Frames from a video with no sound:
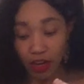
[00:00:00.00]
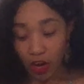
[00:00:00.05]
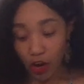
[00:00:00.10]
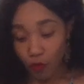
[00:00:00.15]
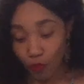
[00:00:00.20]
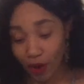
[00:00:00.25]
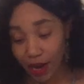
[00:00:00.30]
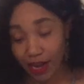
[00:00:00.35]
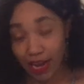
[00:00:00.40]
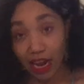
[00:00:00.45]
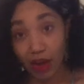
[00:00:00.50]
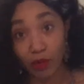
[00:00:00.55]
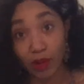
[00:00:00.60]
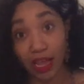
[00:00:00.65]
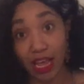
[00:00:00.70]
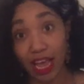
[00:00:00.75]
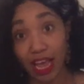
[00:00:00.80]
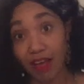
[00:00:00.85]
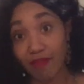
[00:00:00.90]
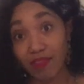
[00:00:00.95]
Right now we
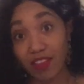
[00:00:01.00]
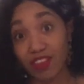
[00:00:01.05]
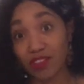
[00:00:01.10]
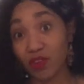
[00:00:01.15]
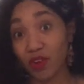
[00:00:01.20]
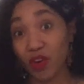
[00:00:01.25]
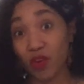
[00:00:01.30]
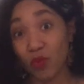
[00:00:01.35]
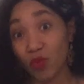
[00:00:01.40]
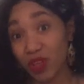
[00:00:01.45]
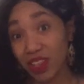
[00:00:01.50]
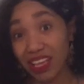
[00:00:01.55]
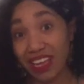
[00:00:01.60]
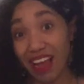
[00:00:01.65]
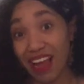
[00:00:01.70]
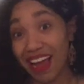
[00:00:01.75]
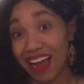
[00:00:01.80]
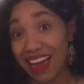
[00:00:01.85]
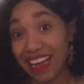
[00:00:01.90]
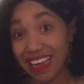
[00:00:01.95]
have this on a really
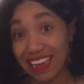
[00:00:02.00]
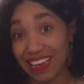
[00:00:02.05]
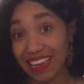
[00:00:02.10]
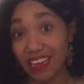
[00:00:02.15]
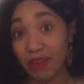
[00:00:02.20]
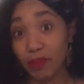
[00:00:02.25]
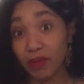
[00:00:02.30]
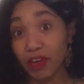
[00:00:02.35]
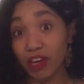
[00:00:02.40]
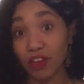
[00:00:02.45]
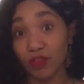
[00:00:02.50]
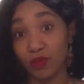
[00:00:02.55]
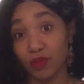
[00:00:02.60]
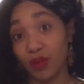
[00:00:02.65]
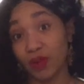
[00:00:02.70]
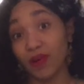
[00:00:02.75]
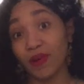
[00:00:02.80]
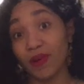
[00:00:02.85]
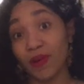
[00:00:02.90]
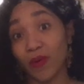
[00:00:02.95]
high heat because we're
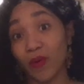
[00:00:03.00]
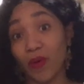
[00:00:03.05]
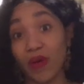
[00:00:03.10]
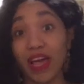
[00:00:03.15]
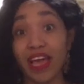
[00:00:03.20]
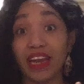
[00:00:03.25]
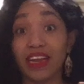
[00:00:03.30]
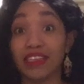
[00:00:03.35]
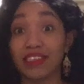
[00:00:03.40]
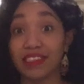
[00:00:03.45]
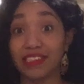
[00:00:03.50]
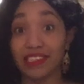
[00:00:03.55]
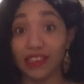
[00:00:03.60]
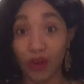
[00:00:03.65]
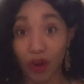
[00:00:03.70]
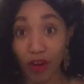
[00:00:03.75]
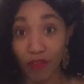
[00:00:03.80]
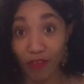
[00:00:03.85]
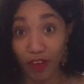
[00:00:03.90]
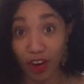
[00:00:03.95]
going to go ahead and sear
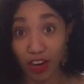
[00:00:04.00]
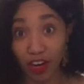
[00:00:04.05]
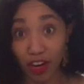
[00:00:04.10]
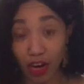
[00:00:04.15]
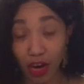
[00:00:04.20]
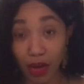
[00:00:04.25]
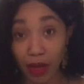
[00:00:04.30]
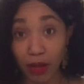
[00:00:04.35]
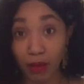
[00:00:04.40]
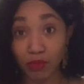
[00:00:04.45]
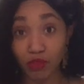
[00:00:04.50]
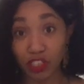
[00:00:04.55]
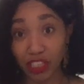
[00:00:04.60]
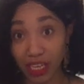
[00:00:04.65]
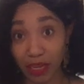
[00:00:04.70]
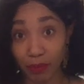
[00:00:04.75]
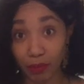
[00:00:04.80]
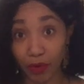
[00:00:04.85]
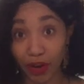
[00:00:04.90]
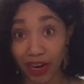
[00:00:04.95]
up our
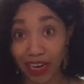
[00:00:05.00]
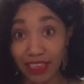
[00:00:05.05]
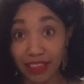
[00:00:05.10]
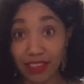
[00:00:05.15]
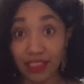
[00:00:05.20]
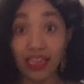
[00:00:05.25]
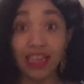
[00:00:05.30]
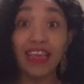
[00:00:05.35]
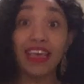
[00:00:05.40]
chicken breasts,